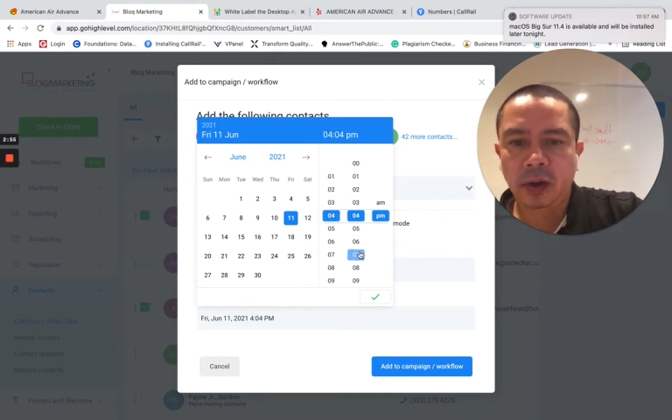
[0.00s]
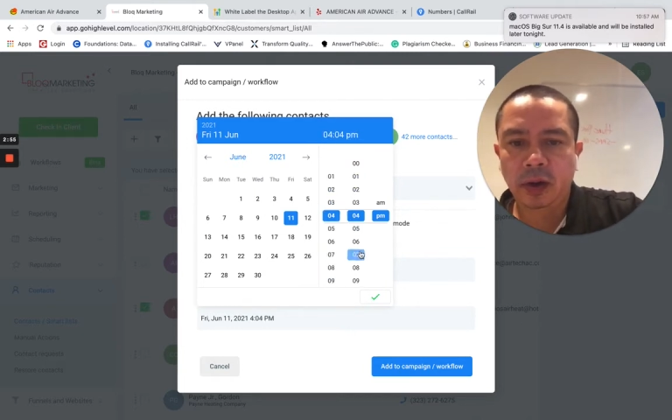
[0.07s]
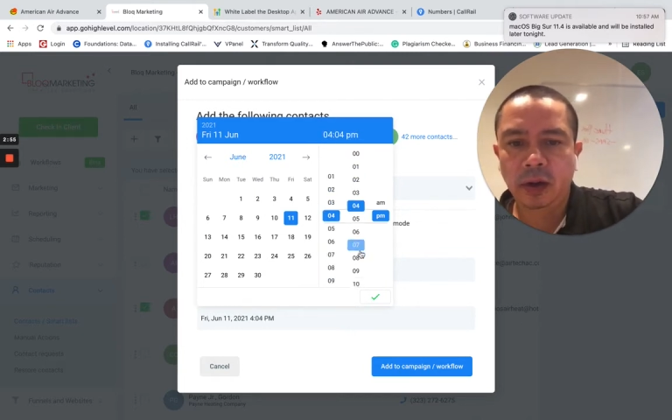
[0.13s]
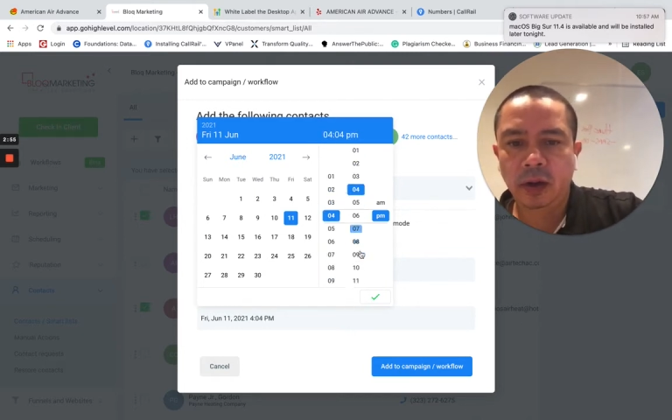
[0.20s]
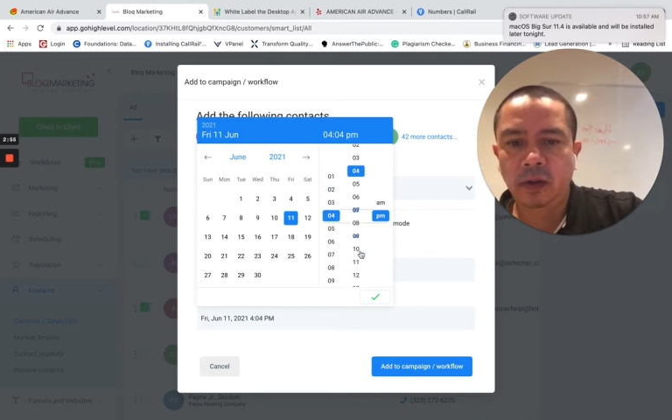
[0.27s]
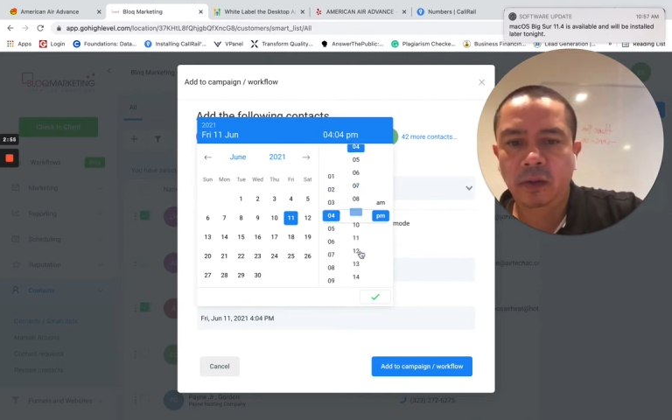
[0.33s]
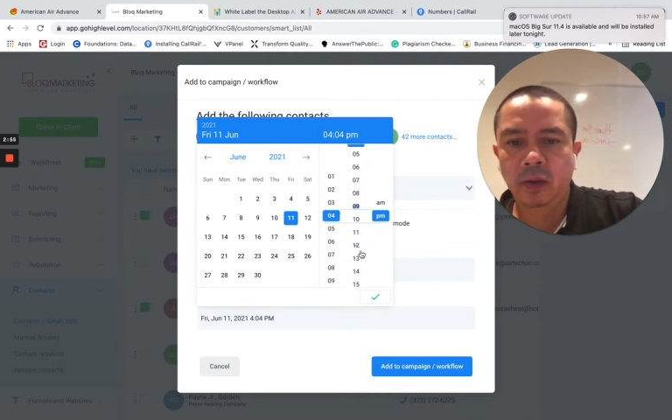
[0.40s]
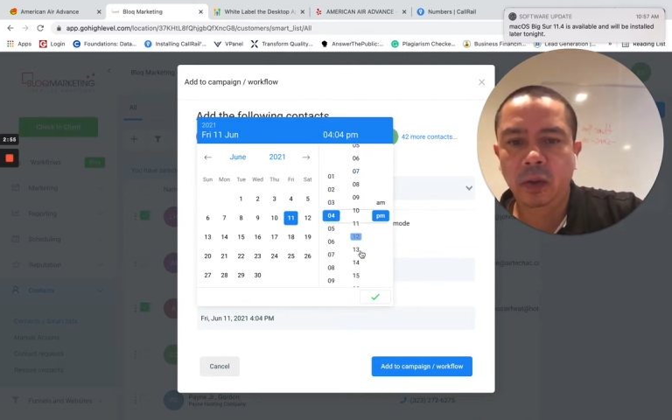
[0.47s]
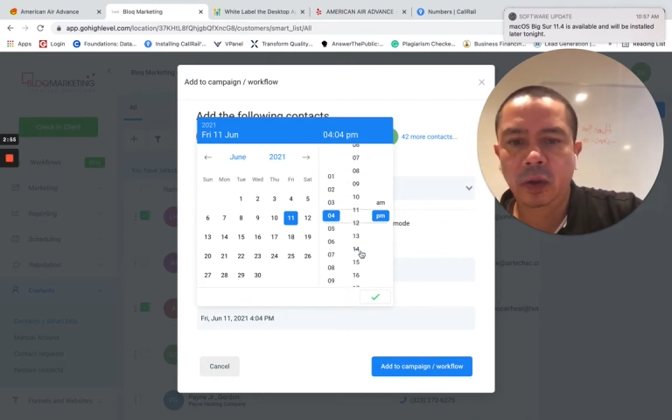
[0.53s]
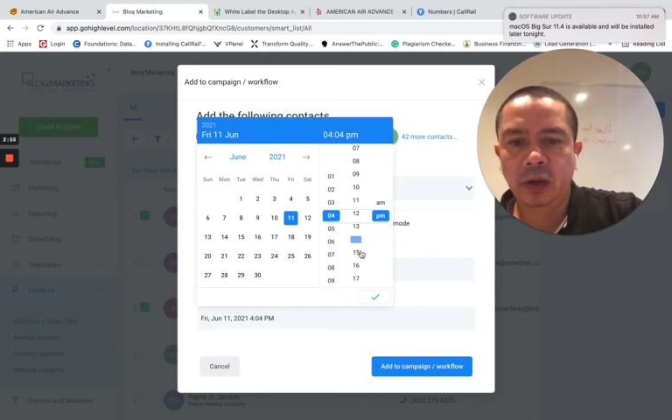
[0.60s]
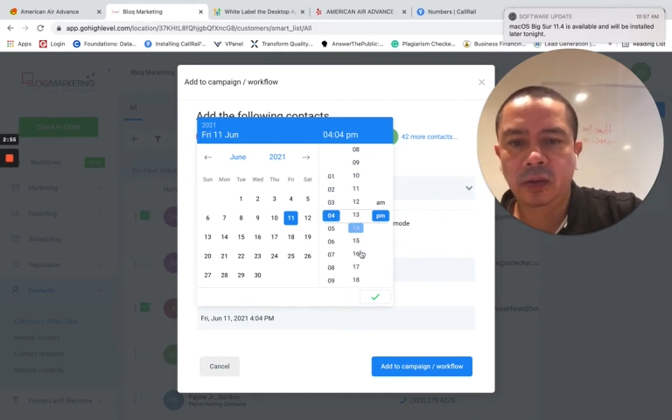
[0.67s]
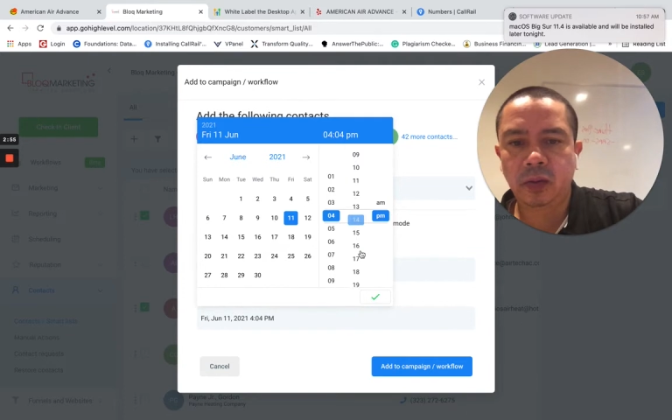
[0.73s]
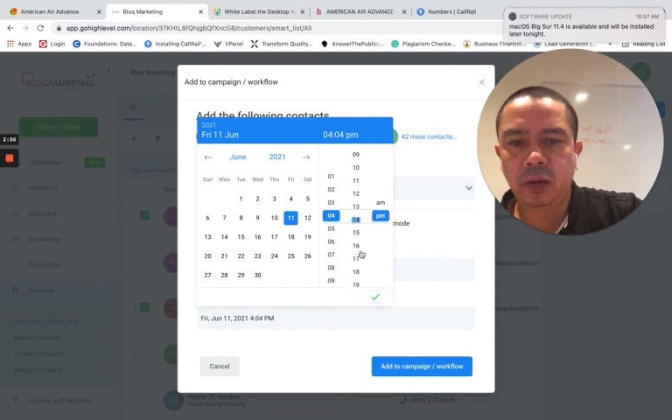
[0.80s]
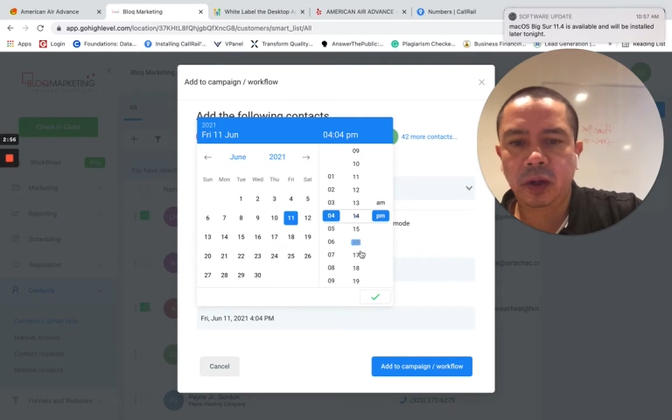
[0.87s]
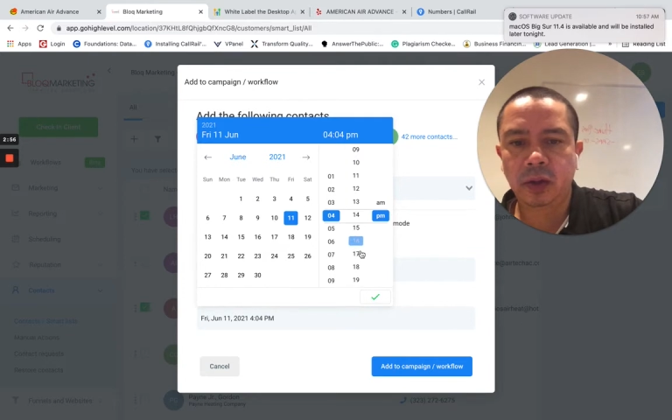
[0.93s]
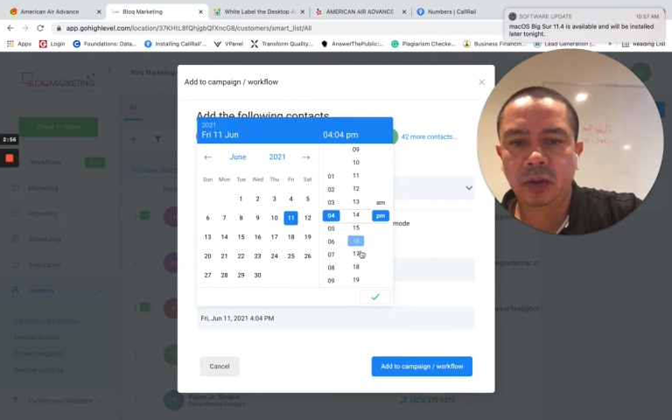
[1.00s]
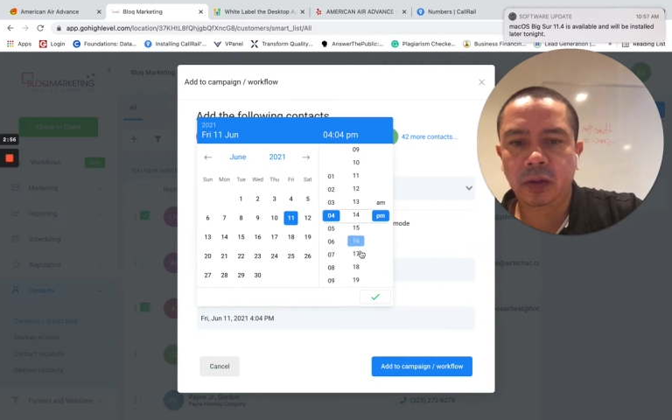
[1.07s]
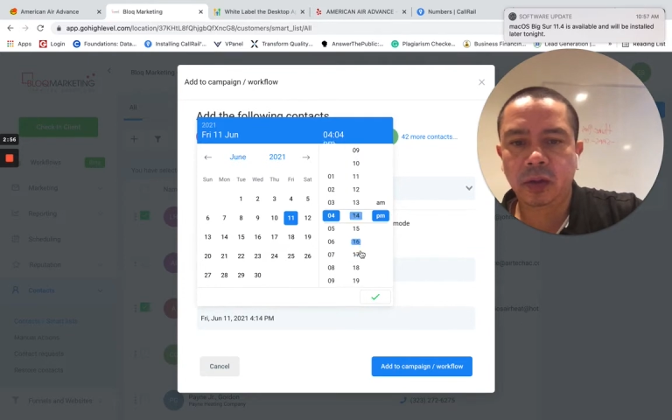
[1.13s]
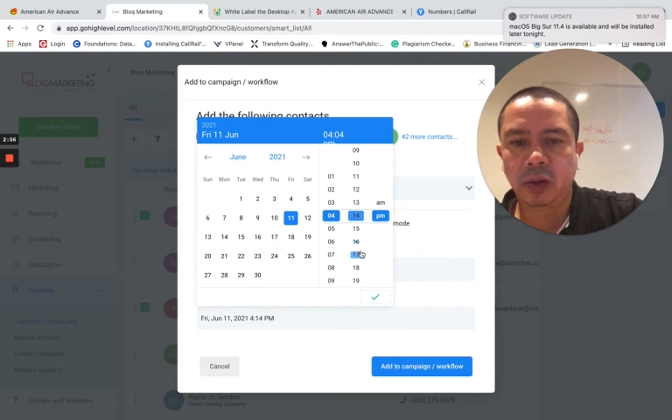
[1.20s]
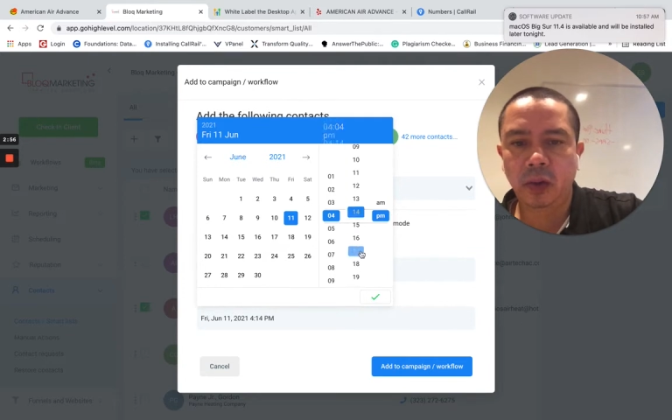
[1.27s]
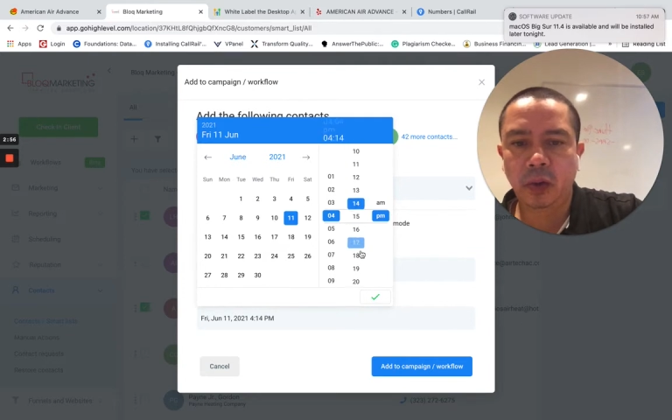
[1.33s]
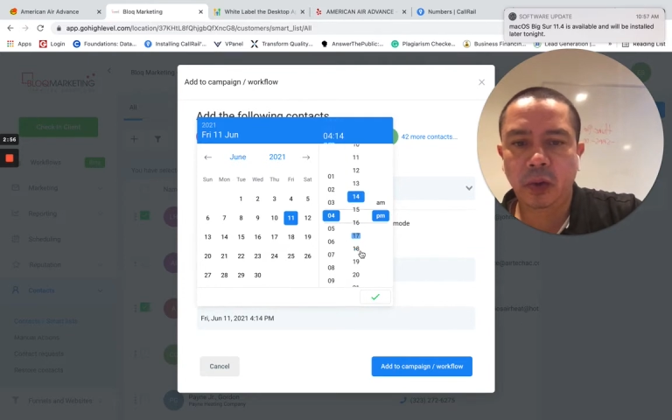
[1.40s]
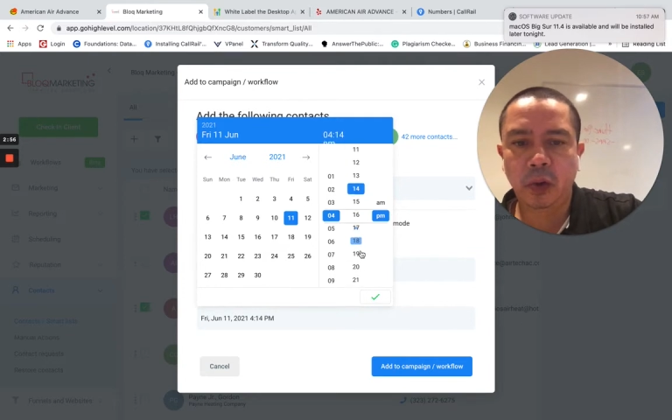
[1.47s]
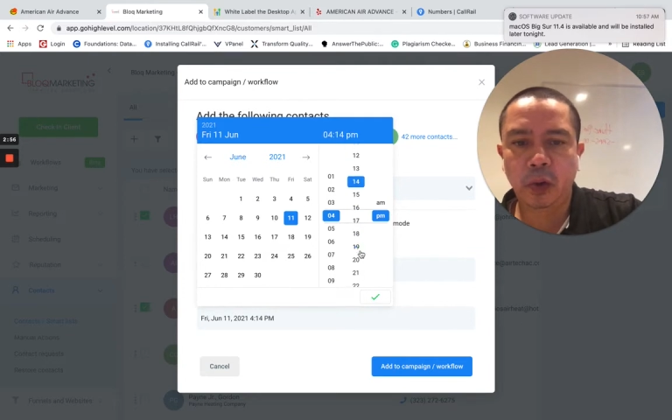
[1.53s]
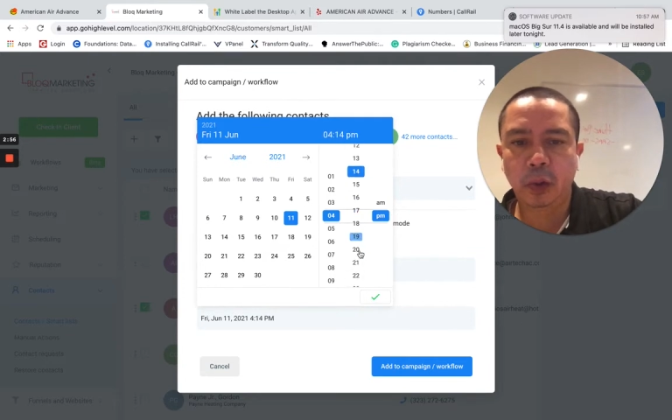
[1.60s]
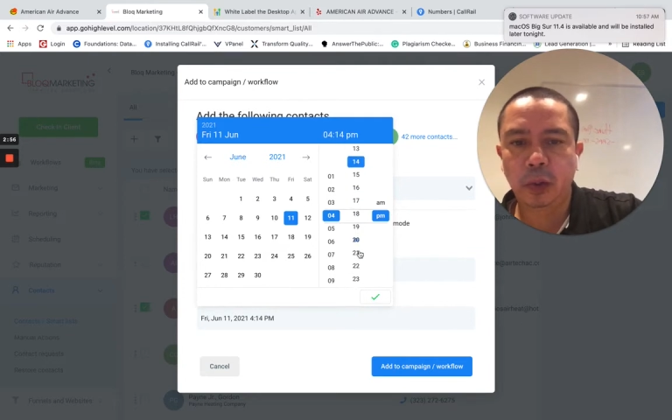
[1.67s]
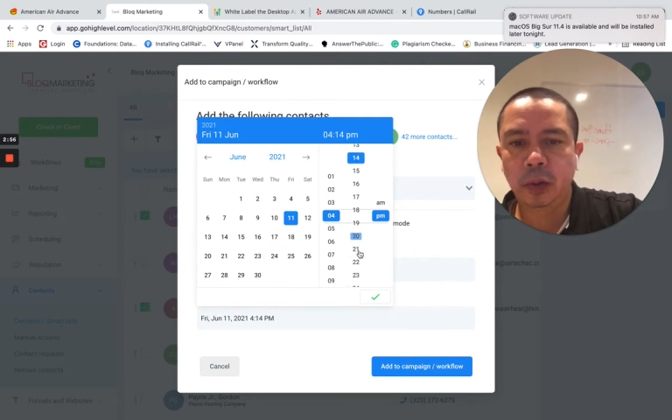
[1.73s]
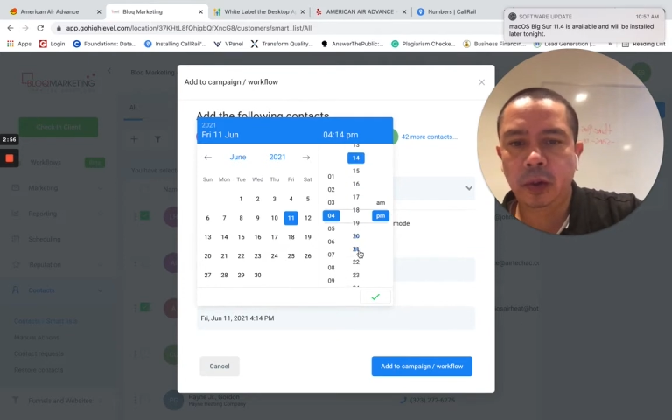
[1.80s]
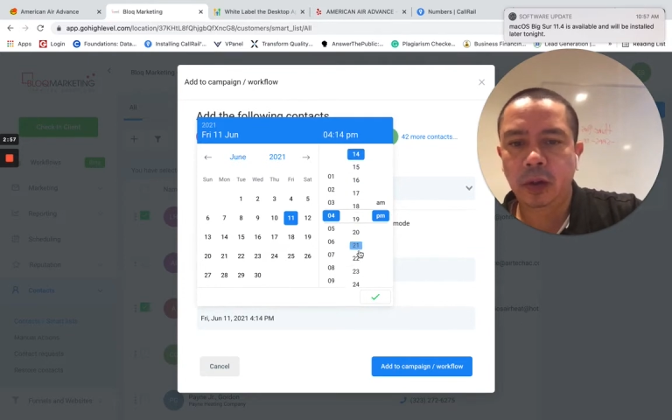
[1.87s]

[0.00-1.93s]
everyone is ready to go home